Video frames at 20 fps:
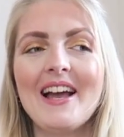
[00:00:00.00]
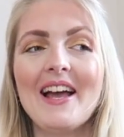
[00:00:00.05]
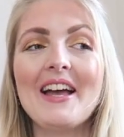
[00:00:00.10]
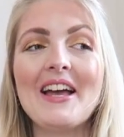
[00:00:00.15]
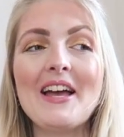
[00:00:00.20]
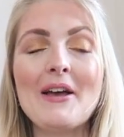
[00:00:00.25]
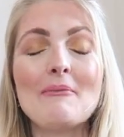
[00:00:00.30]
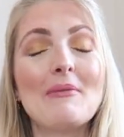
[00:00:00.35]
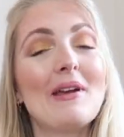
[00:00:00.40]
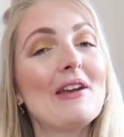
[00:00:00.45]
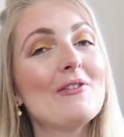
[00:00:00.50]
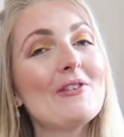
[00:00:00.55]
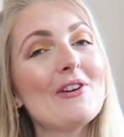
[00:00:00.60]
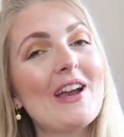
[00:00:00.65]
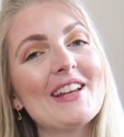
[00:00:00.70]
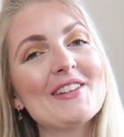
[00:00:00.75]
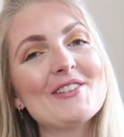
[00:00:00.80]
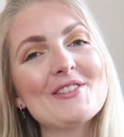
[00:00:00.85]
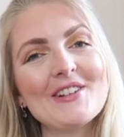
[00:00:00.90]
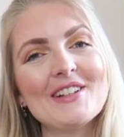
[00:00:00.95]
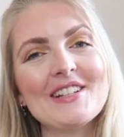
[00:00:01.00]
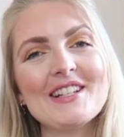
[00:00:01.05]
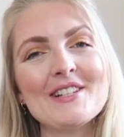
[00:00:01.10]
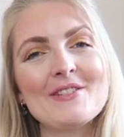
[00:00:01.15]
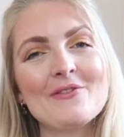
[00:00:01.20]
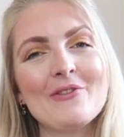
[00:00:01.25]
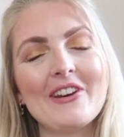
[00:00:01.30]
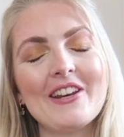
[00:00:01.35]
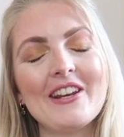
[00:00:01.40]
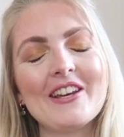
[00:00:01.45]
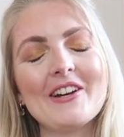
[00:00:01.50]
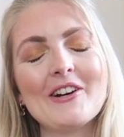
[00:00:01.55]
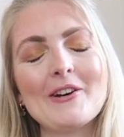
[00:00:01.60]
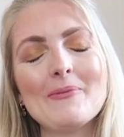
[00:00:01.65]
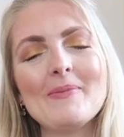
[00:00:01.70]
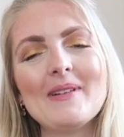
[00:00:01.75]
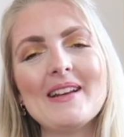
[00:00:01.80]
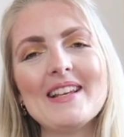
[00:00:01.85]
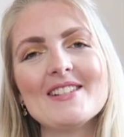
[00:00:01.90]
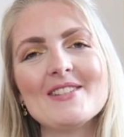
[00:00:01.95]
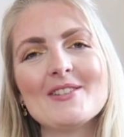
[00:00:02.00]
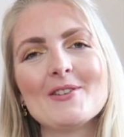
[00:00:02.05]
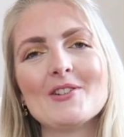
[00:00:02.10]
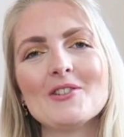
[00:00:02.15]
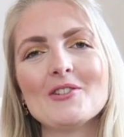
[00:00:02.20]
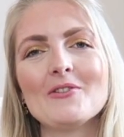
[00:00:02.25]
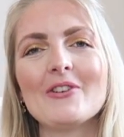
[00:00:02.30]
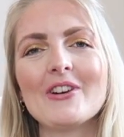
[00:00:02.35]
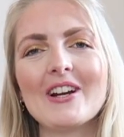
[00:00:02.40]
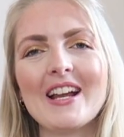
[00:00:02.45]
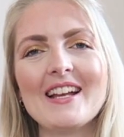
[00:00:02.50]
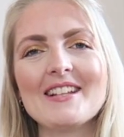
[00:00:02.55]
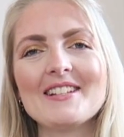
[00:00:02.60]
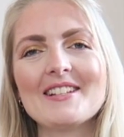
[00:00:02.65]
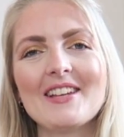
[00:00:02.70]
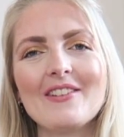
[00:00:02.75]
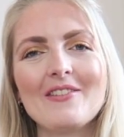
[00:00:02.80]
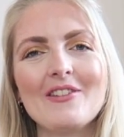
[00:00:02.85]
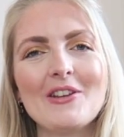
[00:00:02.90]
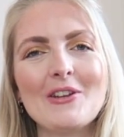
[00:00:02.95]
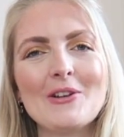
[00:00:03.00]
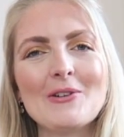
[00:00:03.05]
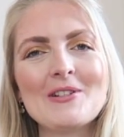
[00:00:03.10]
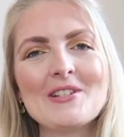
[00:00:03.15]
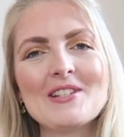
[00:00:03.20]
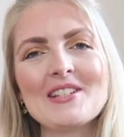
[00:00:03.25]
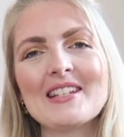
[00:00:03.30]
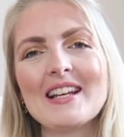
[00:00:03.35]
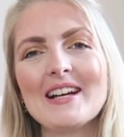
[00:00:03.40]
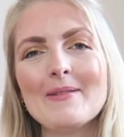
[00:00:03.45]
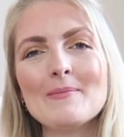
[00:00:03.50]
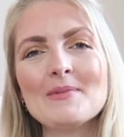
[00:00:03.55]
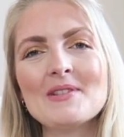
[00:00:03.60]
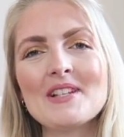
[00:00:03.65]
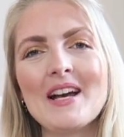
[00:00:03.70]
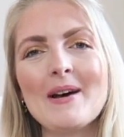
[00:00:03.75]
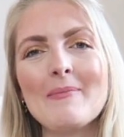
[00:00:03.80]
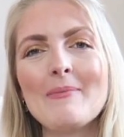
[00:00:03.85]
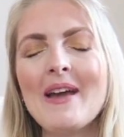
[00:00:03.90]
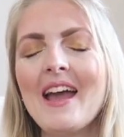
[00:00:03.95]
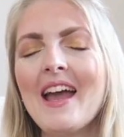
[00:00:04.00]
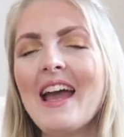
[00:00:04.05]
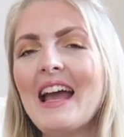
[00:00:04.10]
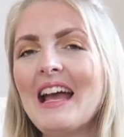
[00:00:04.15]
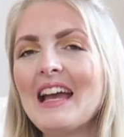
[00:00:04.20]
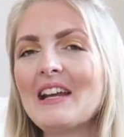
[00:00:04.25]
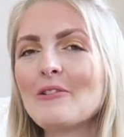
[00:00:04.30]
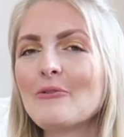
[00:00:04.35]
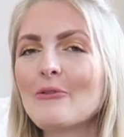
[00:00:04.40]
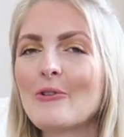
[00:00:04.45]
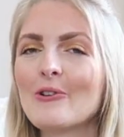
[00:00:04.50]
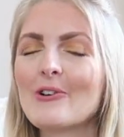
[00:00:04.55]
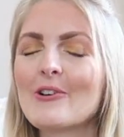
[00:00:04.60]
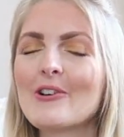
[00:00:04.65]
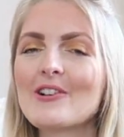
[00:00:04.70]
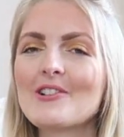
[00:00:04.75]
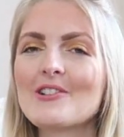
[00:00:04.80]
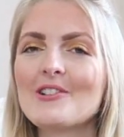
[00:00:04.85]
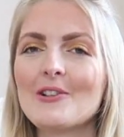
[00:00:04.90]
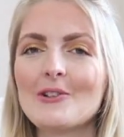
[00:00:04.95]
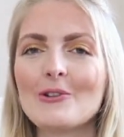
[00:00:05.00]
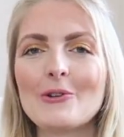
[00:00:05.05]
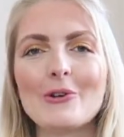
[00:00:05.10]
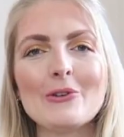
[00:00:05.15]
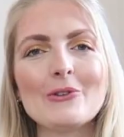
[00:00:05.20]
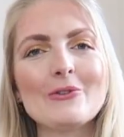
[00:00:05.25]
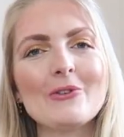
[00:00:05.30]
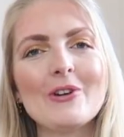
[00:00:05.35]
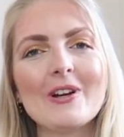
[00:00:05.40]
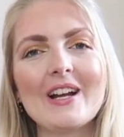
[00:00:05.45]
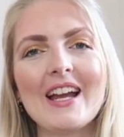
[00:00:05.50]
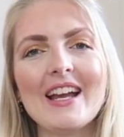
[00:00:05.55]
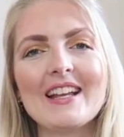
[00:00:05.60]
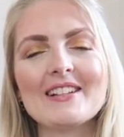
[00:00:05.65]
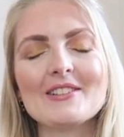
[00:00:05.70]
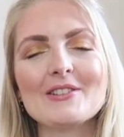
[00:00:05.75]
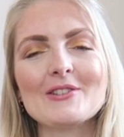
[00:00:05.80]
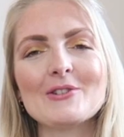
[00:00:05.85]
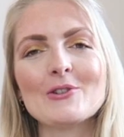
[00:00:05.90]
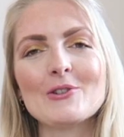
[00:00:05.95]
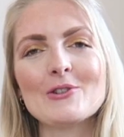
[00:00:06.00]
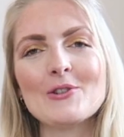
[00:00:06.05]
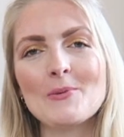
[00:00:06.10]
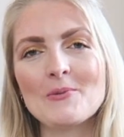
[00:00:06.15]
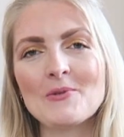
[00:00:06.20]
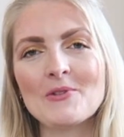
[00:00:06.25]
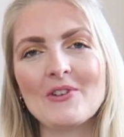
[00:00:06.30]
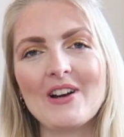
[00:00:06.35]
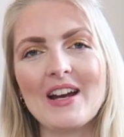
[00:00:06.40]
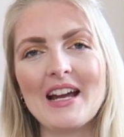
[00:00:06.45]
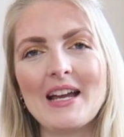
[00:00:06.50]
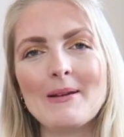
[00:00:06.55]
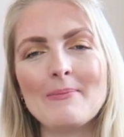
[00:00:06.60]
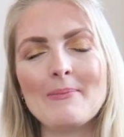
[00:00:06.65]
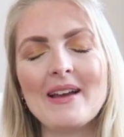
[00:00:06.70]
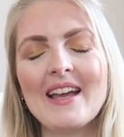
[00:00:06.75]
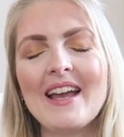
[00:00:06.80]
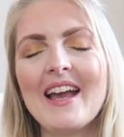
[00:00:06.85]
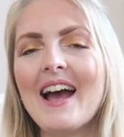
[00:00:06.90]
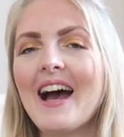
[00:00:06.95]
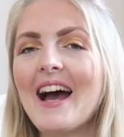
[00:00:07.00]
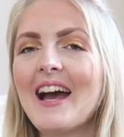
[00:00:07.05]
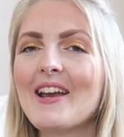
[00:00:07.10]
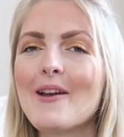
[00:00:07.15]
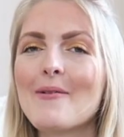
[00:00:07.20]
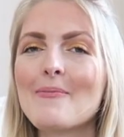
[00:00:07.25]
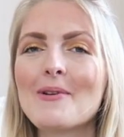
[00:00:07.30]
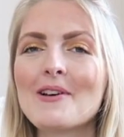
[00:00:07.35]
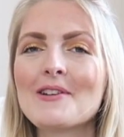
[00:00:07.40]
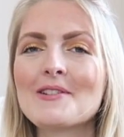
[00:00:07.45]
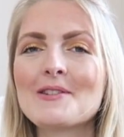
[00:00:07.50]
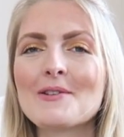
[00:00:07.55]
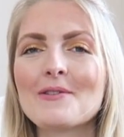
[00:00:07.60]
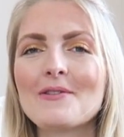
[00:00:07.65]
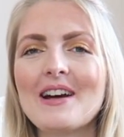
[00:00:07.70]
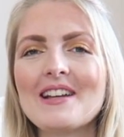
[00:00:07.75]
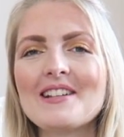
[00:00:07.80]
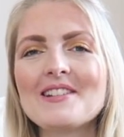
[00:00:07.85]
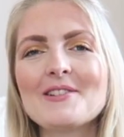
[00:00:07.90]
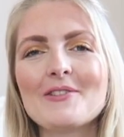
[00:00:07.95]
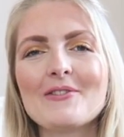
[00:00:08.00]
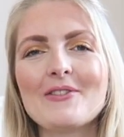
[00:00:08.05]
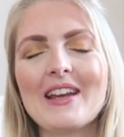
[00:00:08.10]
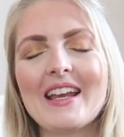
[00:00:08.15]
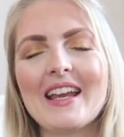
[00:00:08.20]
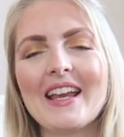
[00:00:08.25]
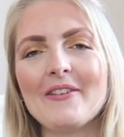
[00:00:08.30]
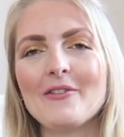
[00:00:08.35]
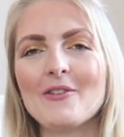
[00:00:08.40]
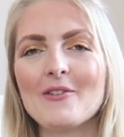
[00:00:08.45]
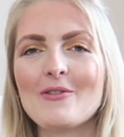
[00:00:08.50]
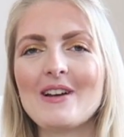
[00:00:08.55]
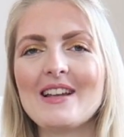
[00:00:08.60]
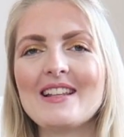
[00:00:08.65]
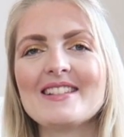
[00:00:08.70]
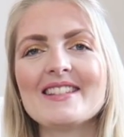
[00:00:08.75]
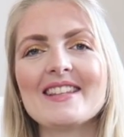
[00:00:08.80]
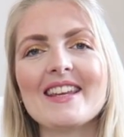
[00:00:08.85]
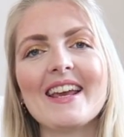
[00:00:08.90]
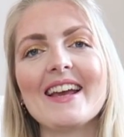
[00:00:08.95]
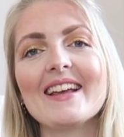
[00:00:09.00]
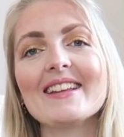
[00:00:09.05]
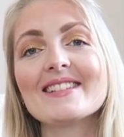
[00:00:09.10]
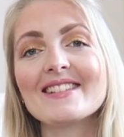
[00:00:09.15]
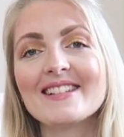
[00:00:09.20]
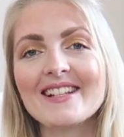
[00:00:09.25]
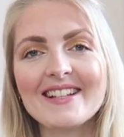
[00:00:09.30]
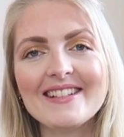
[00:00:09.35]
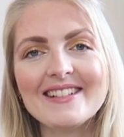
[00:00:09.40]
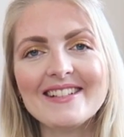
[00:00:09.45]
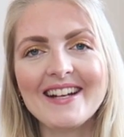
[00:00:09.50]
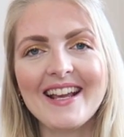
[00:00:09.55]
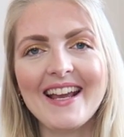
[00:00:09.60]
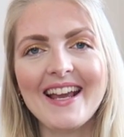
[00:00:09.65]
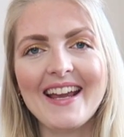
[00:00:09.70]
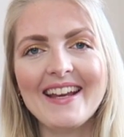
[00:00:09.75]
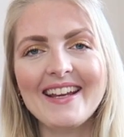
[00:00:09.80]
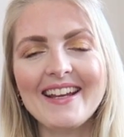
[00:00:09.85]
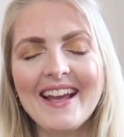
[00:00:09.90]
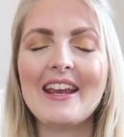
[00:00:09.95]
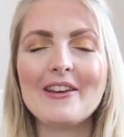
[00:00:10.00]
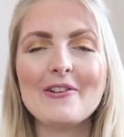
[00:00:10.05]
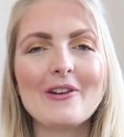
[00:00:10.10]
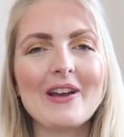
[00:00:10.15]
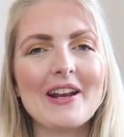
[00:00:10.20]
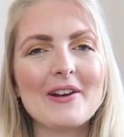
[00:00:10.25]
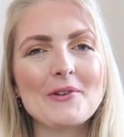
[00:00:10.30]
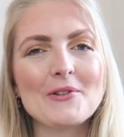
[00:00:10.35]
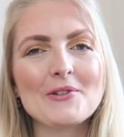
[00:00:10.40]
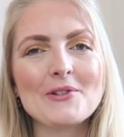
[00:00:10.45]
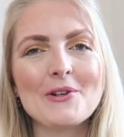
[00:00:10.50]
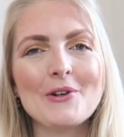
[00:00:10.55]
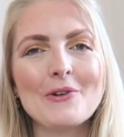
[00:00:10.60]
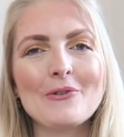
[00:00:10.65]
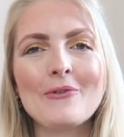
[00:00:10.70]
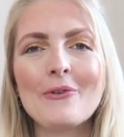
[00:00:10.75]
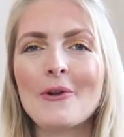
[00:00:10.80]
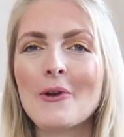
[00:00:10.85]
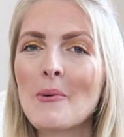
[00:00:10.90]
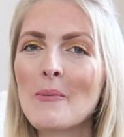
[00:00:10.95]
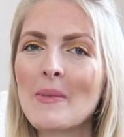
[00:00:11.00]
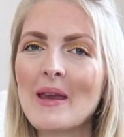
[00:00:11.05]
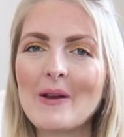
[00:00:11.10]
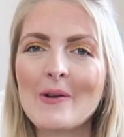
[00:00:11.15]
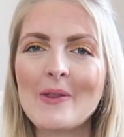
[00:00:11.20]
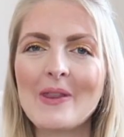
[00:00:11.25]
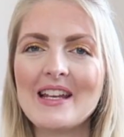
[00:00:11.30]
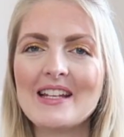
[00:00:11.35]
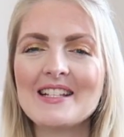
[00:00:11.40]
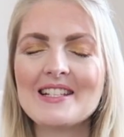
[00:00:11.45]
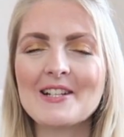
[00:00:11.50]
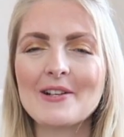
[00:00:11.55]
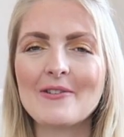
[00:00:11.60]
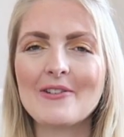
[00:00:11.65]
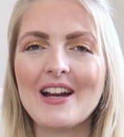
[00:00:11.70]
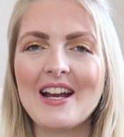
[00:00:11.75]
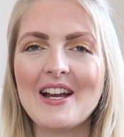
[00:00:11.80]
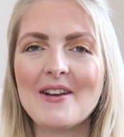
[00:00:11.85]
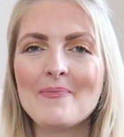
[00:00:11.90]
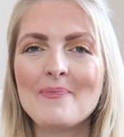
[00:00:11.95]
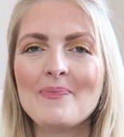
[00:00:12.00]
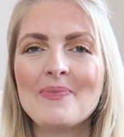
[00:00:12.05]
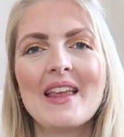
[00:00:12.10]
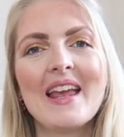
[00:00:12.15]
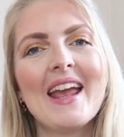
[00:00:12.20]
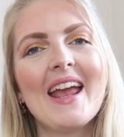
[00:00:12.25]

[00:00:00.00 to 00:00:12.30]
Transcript: Um, if you enjoyed this video, please don't forget to give it a huge thumbs up. And of course, don't forget to subscribe. I upload twice a week, every Wednesday and Saturday. And you can also follow me on Instagram.